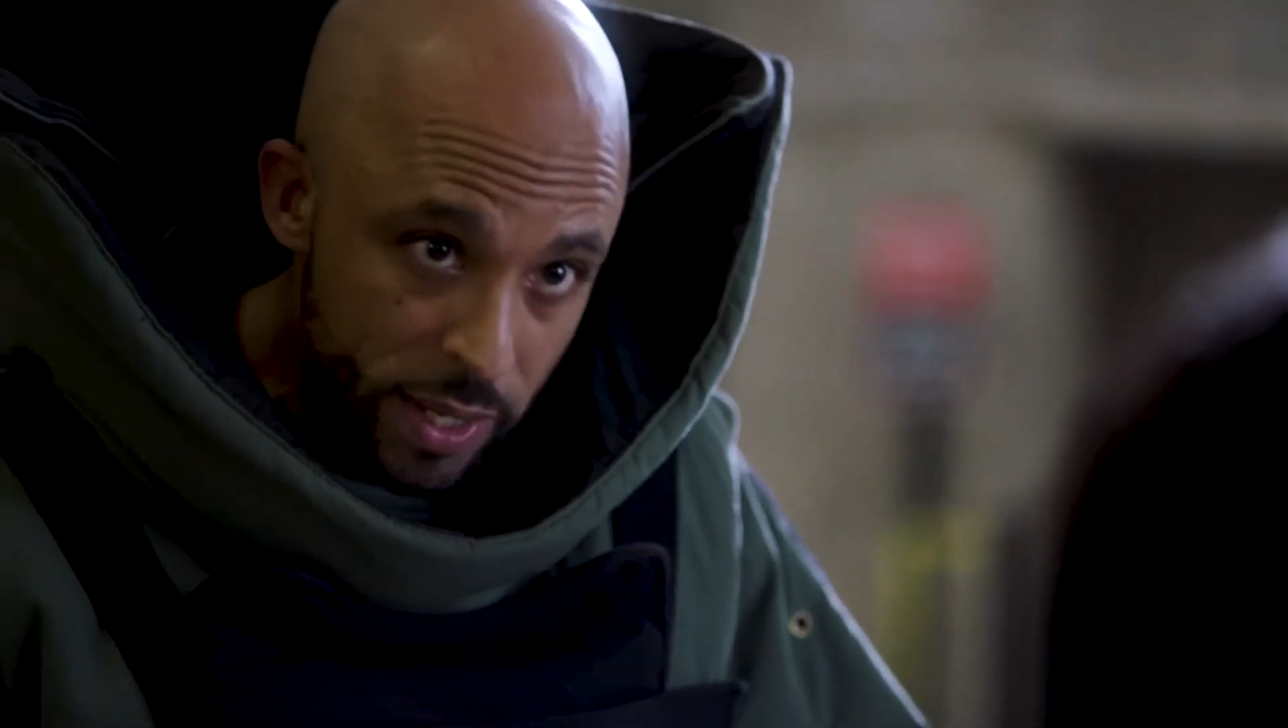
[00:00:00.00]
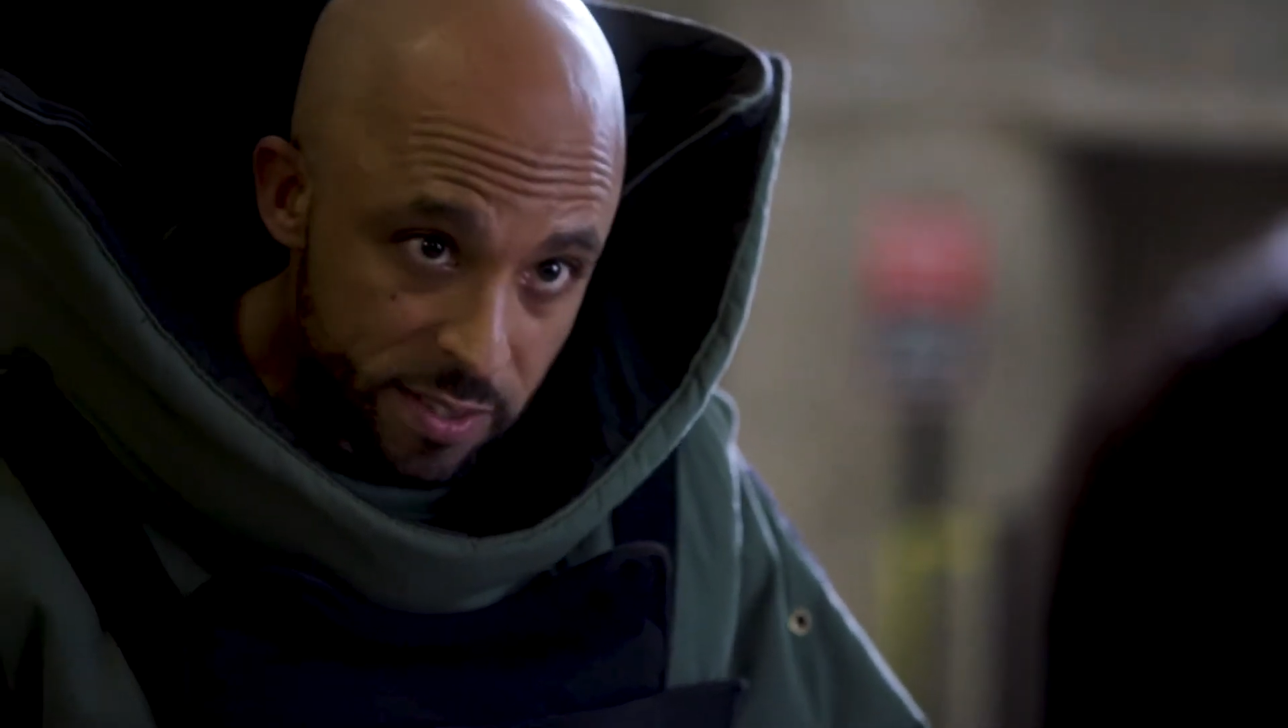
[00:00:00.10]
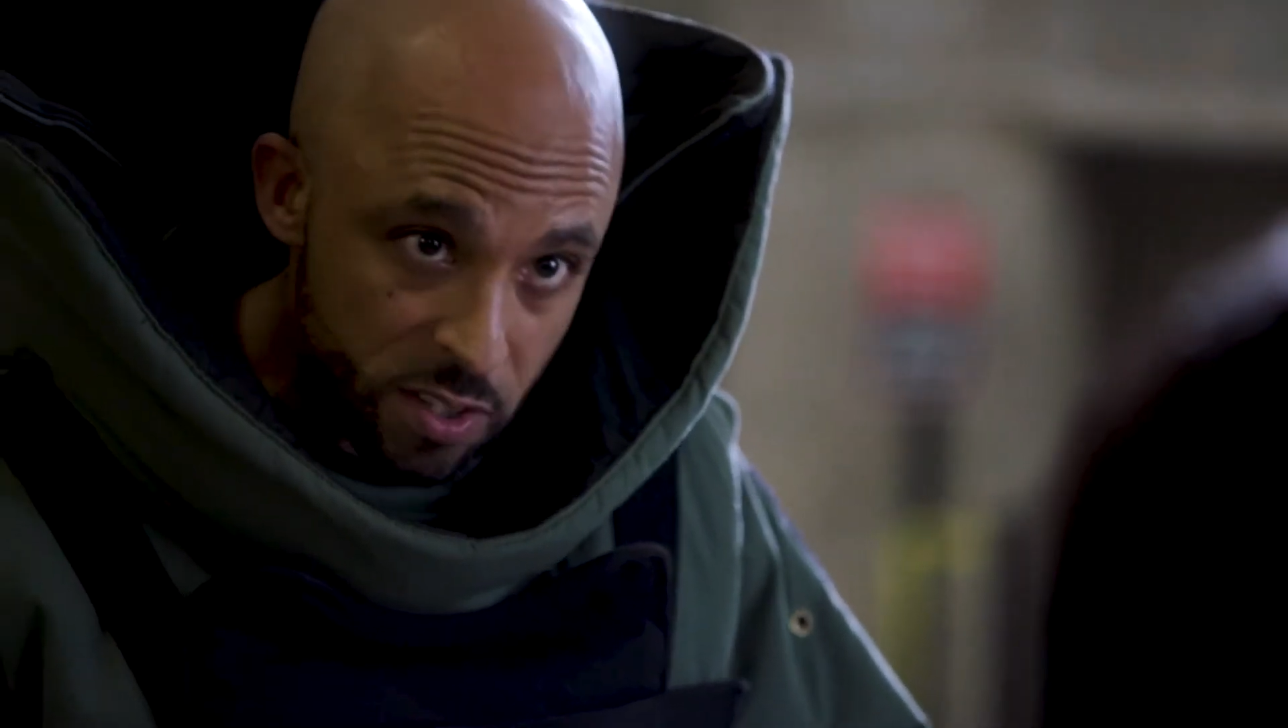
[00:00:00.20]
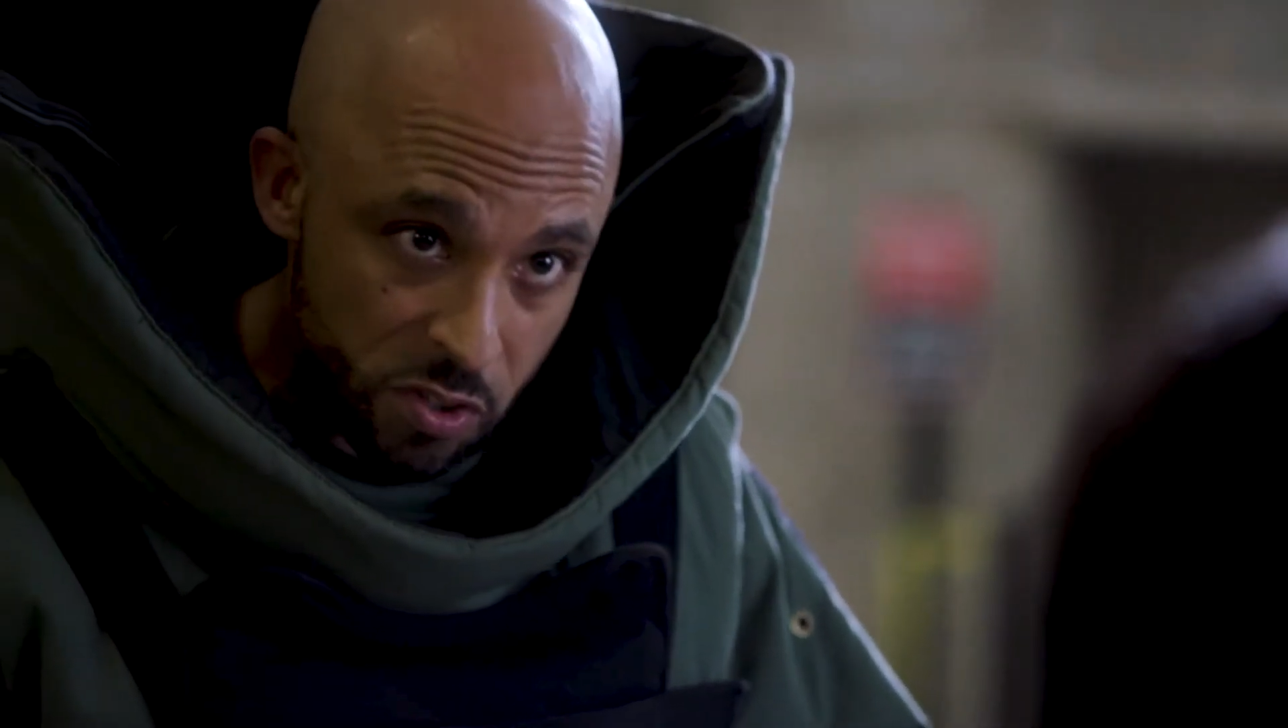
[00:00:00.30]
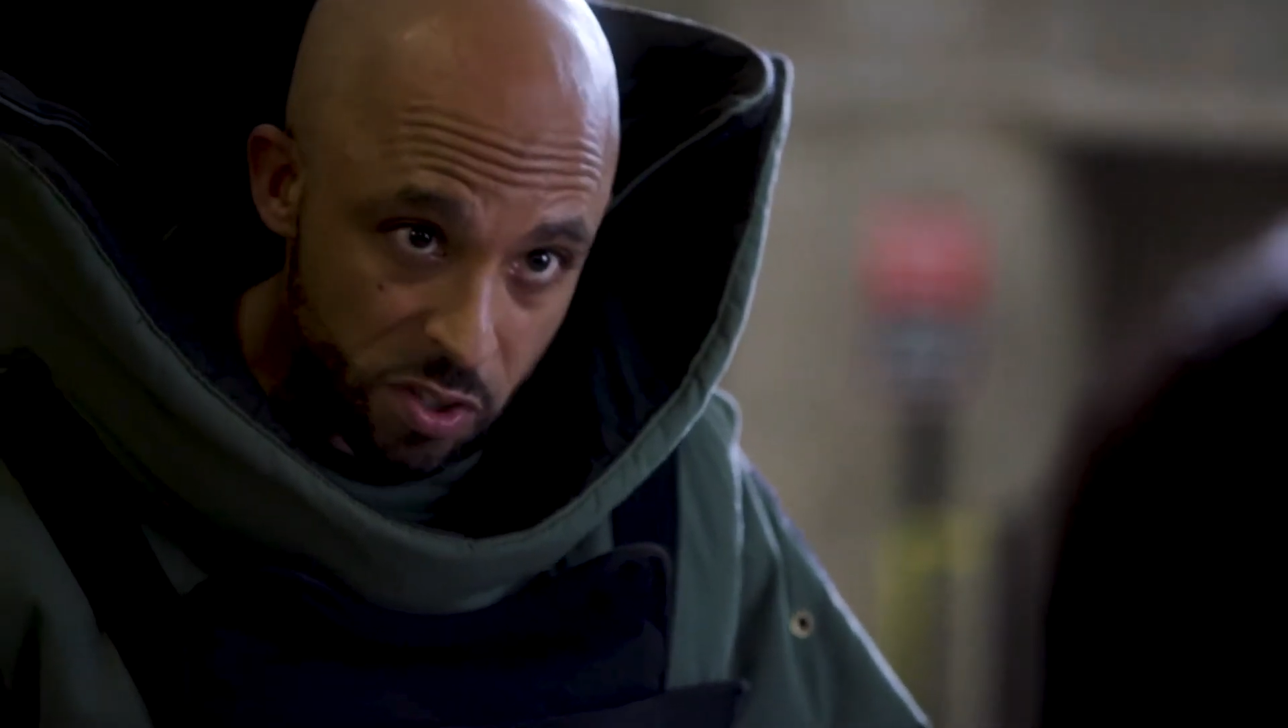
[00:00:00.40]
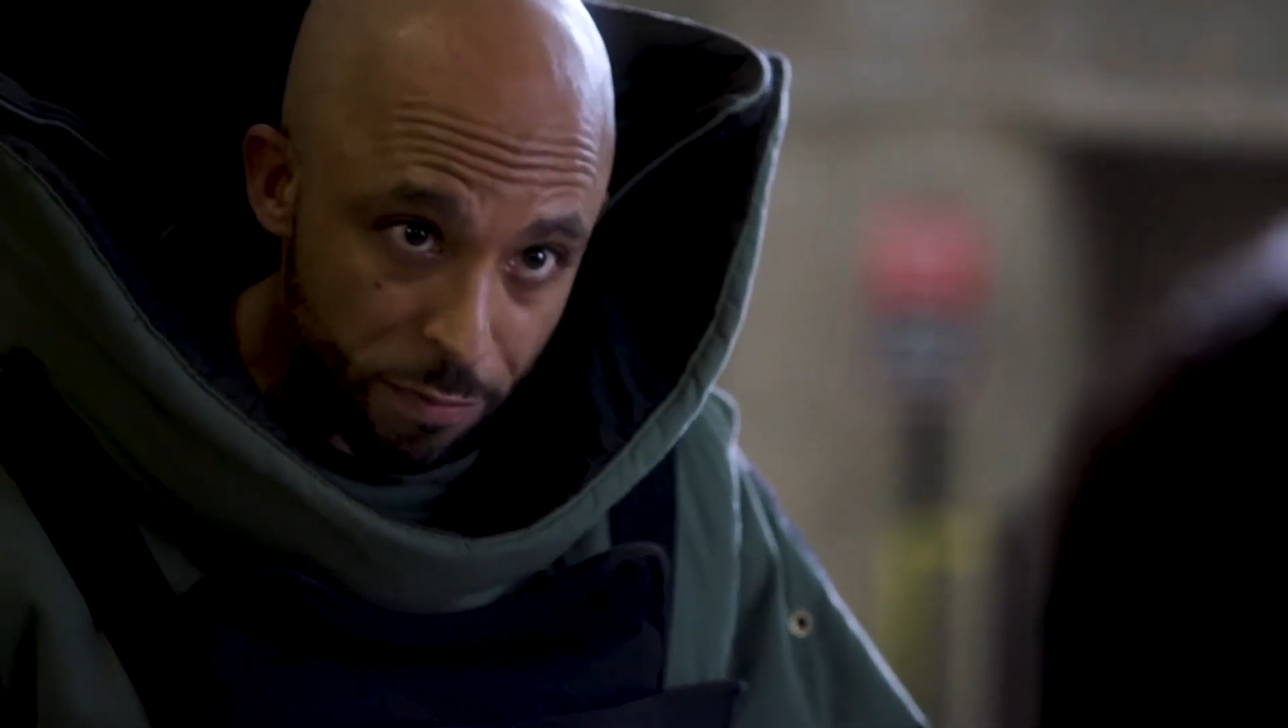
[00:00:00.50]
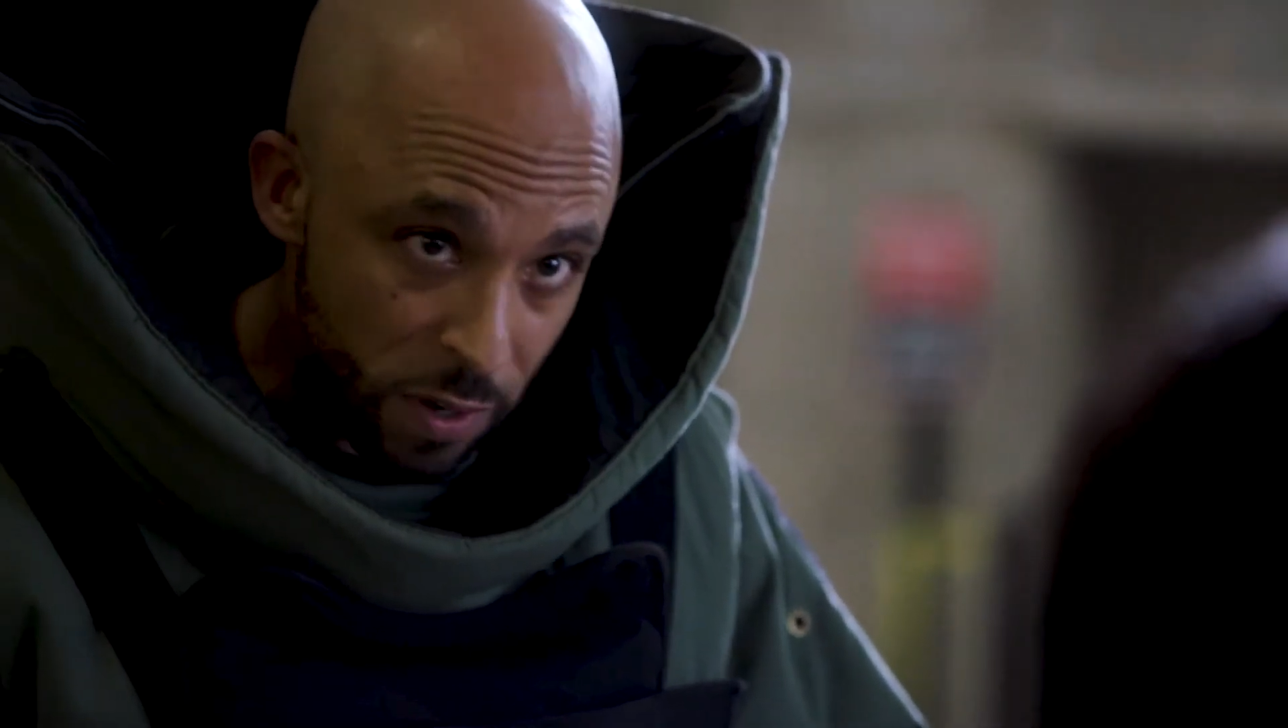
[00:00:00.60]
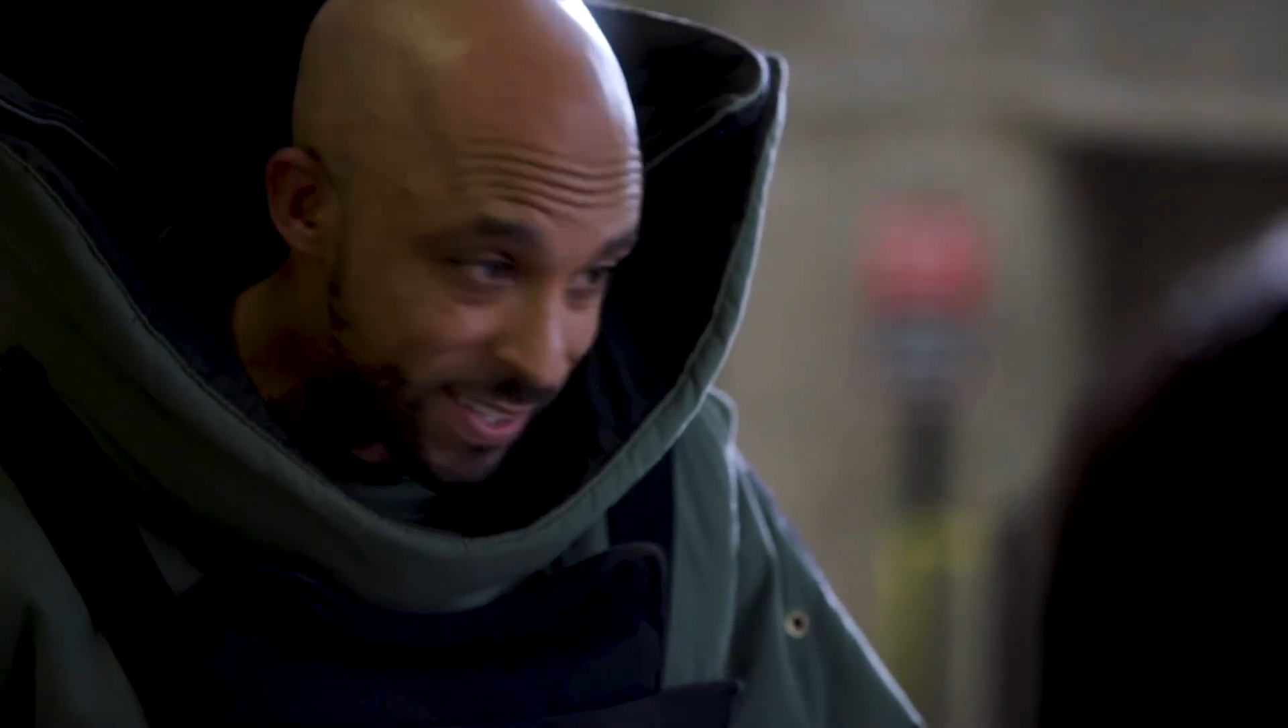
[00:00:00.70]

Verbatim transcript: sensors in the front